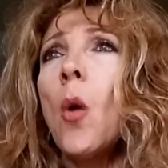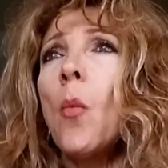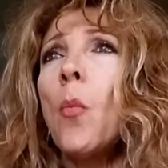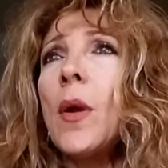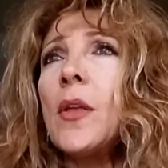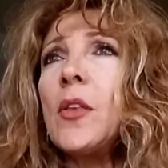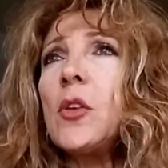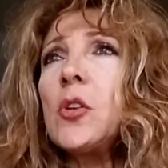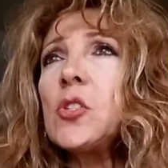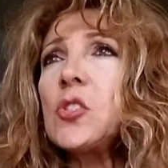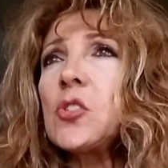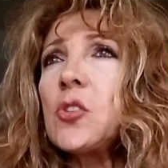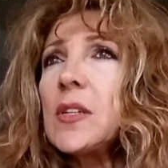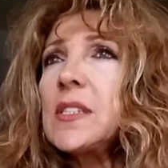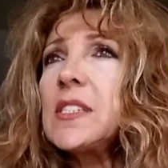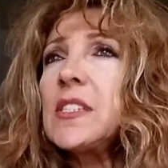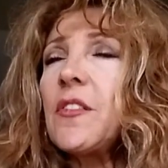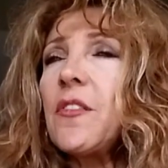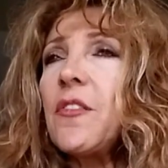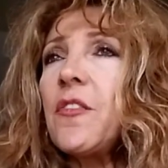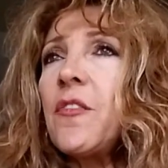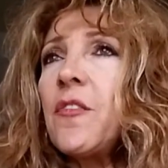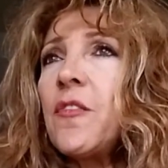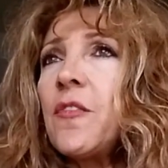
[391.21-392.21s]
When you start
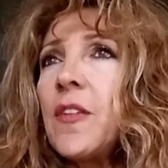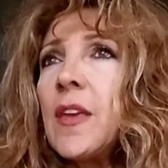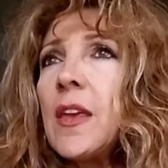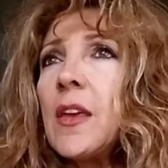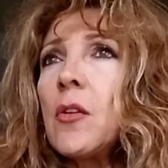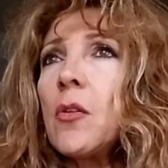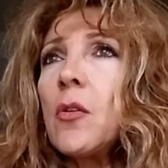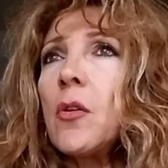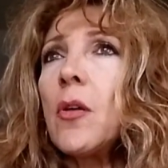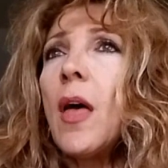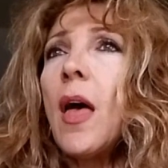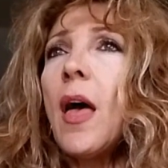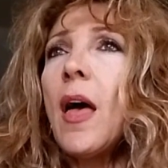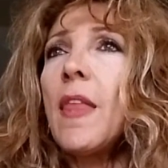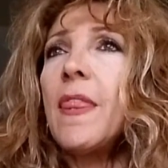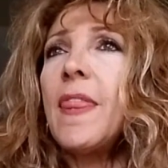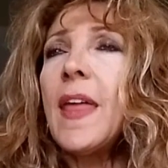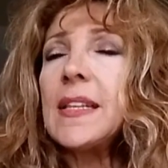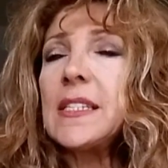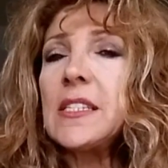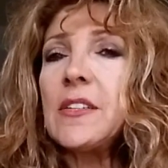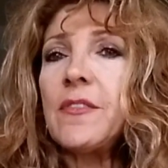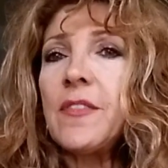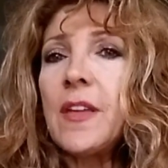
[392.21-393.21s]
to feel
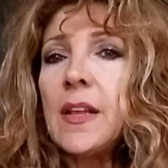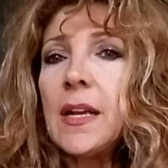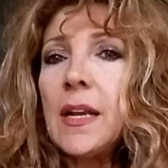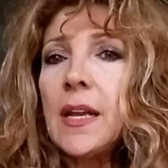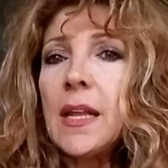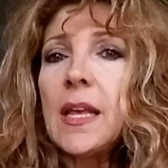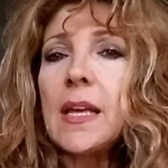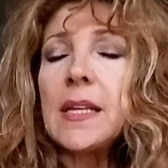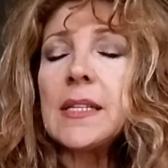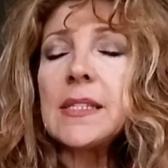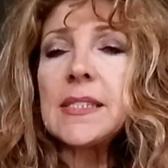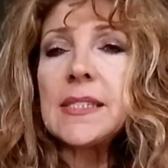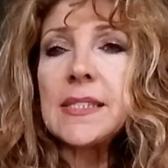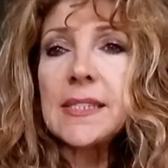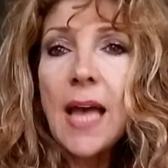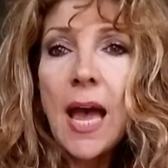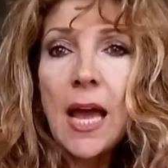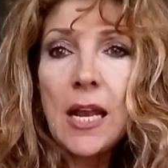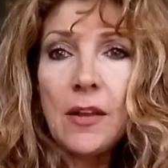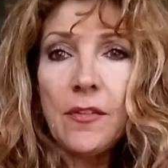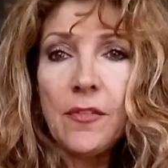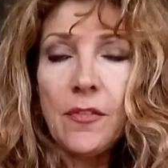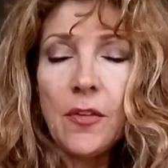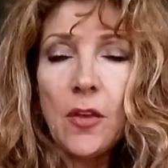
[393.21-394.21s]
that divinity
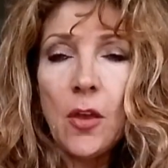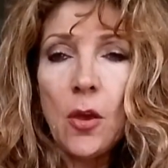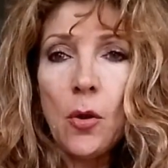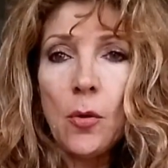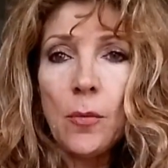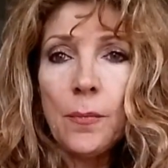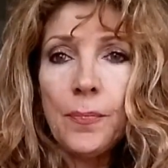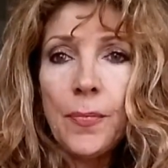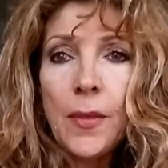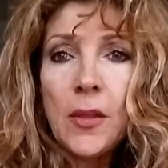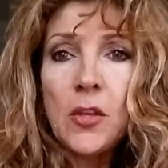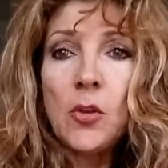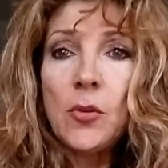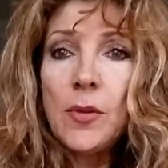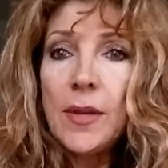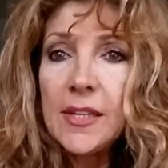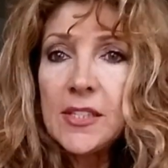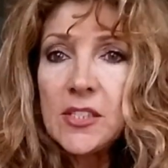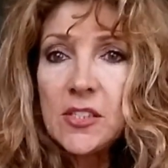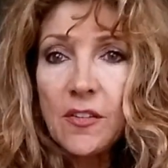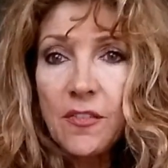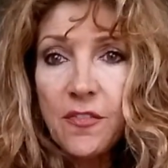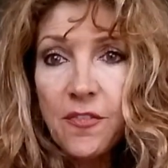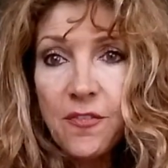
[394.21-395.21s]
inside of you, you
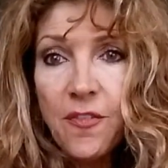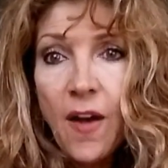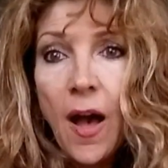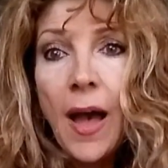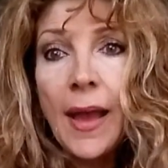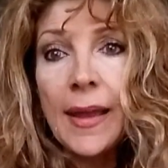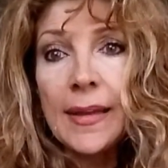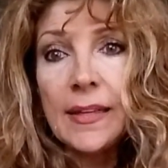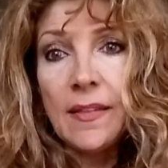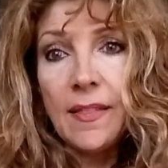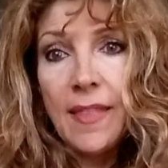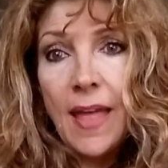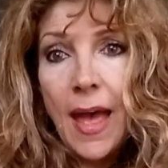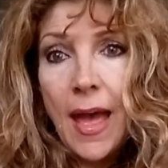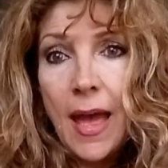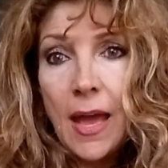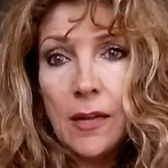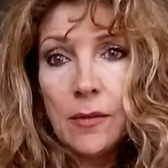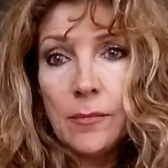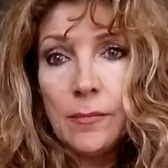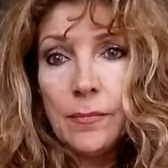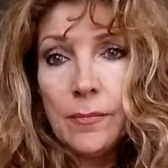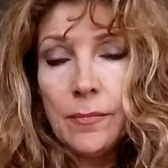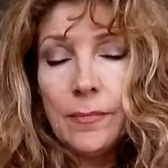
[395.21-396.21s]
need to find that.